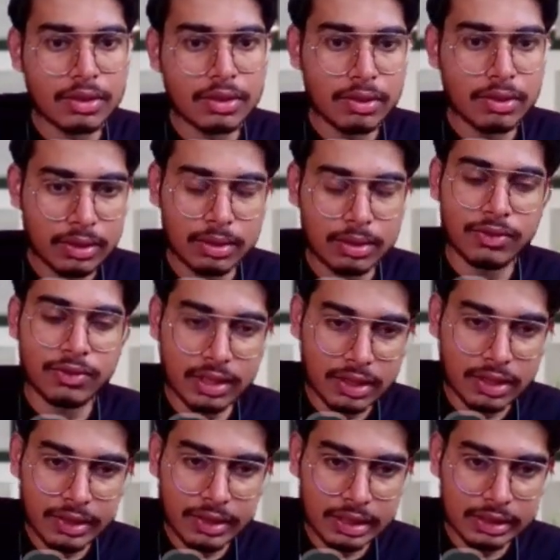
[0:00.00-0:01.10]
integer
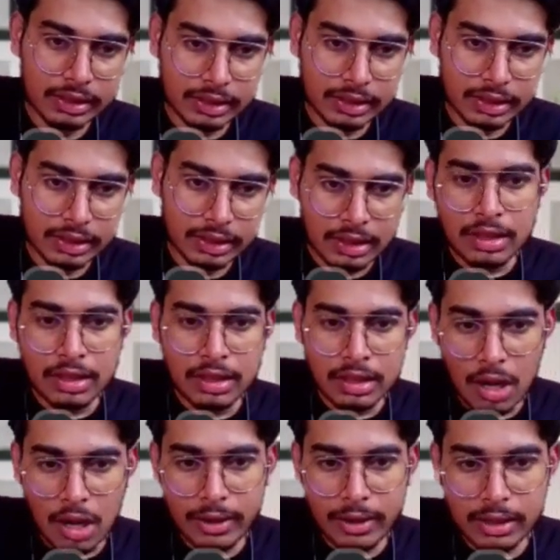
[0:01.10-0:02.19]
numbers, but
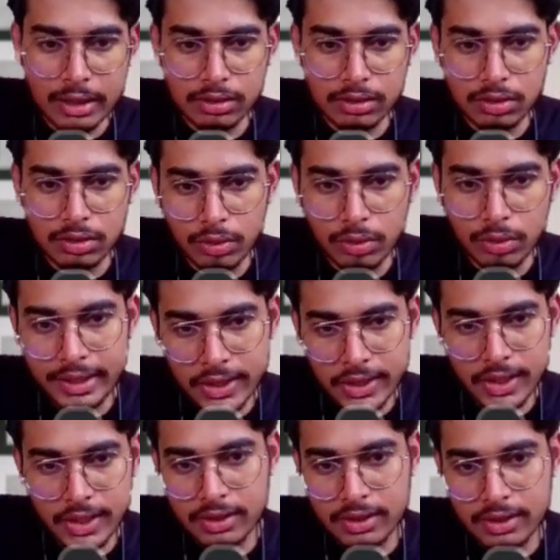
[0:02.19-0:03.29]
further we
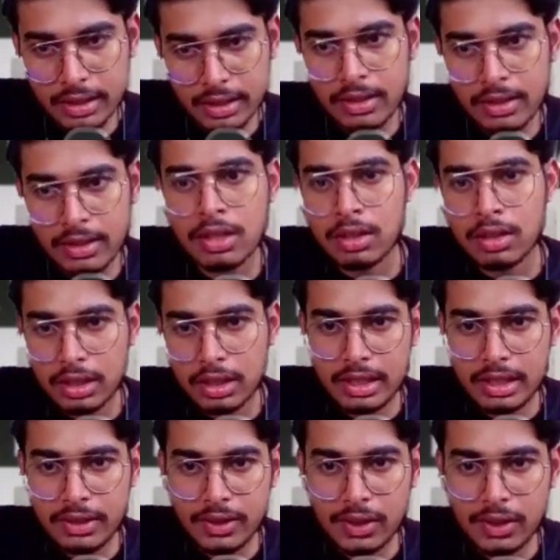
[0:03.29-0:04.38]
can see how we
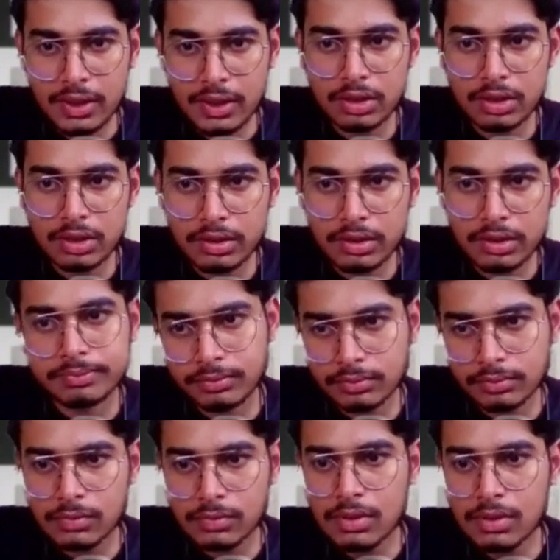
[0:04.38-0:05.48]
can store age in a
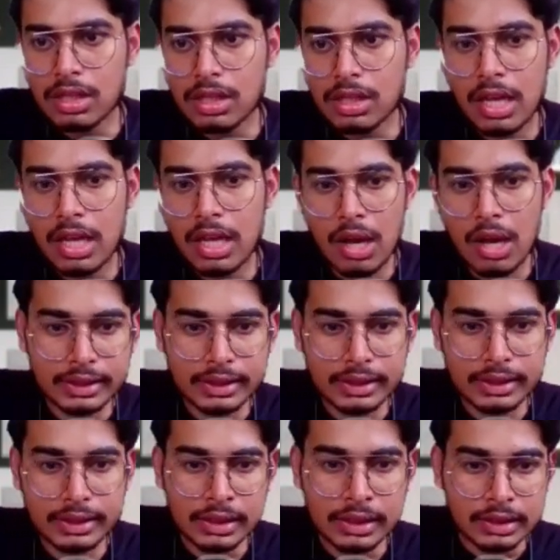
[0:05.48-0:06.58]
string. Currently we
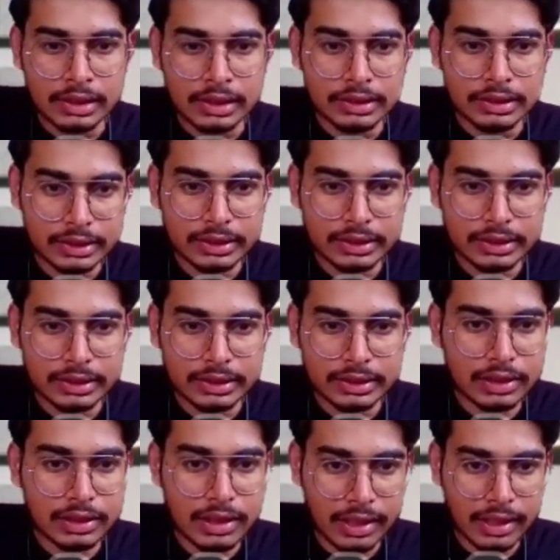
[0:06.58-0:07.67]
are focusing on
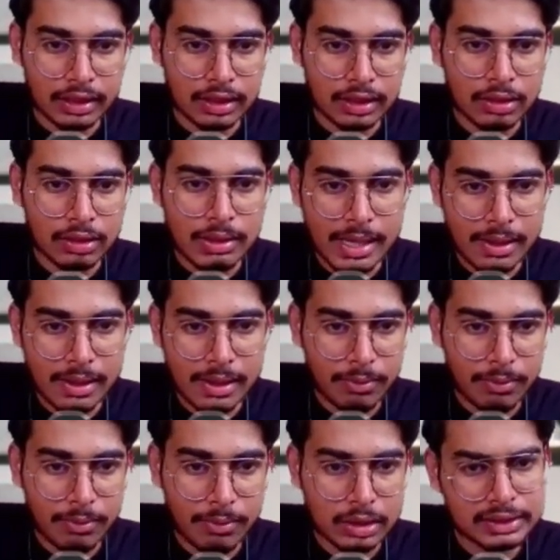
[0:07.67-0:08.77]
how we can
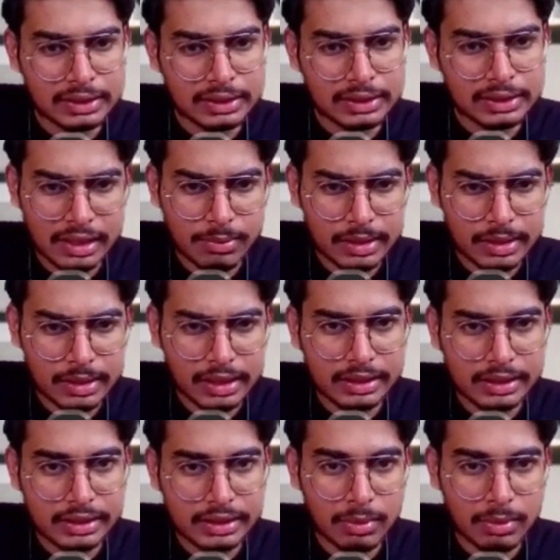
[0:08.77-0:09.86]
see
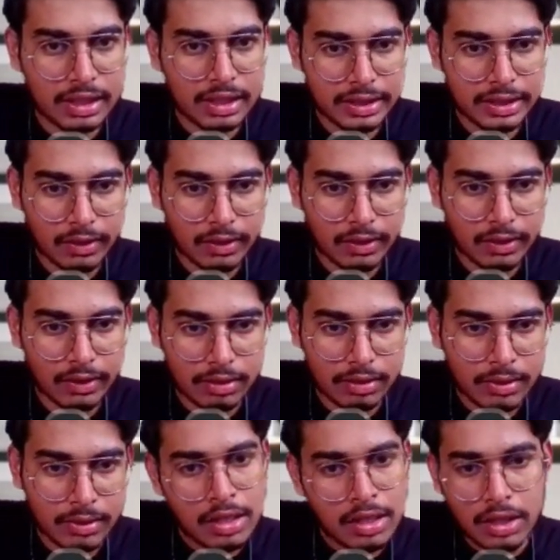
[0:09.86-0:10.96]
string, and
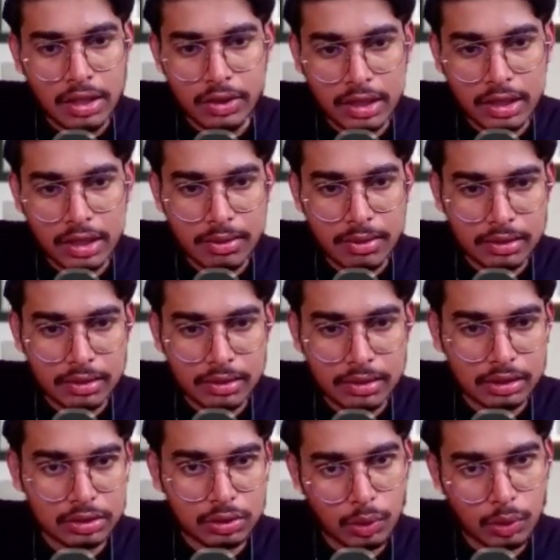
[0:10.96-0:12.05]
string is basically
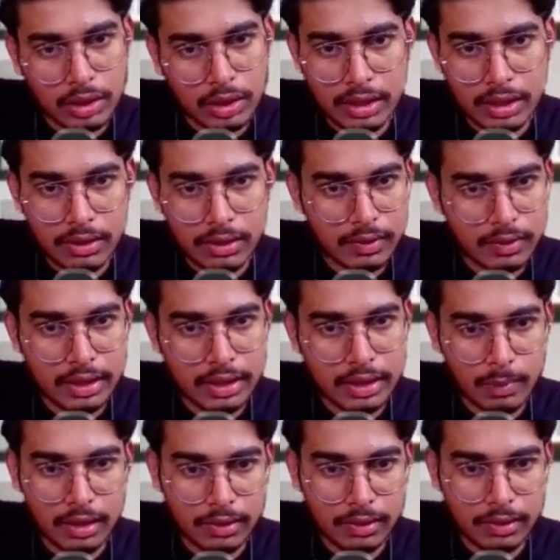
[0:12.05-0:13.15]
similar in JavaScript.
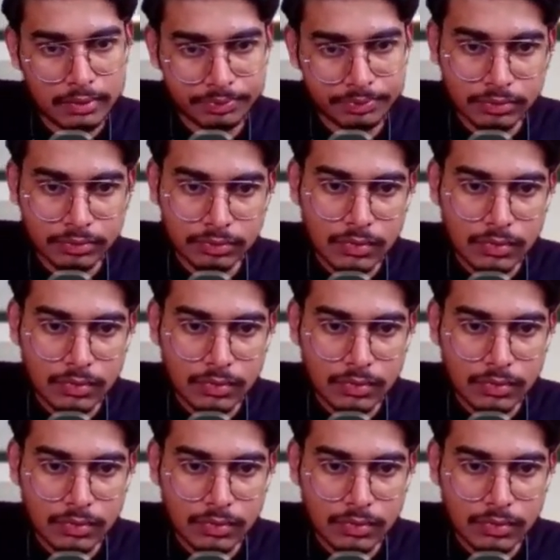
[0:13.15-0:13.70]
You can